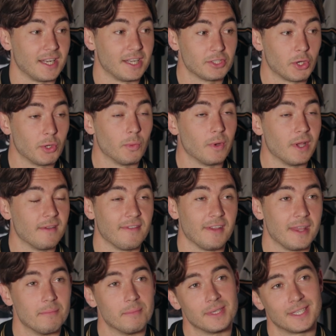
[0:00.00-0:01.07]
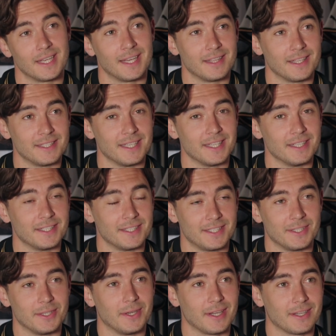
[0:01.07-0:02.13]
And I just couldn't wait for him to sign the deal
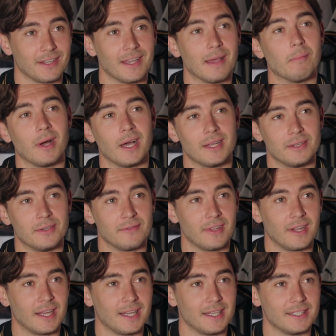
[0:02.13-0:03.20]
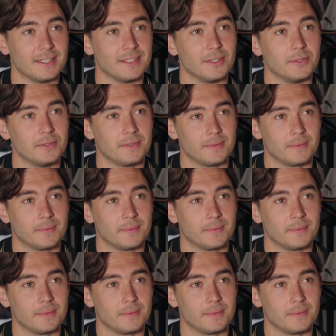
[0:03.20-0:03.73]
so I could get mine over the line and done